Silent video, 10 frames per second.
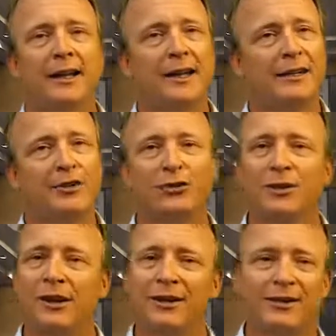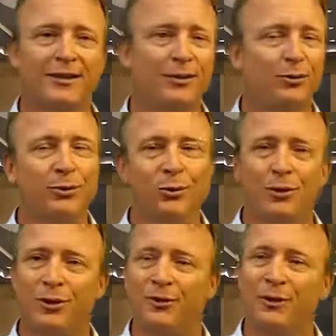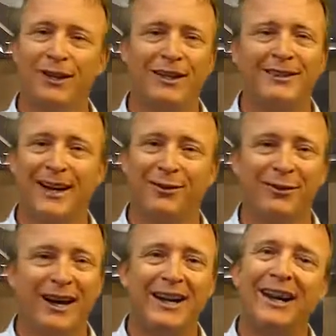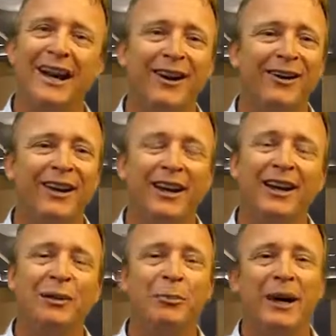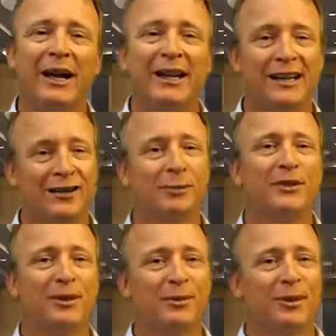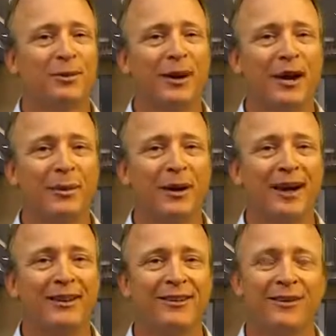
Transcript: The industry is whew, really tough right now, but it gives me something to blog about.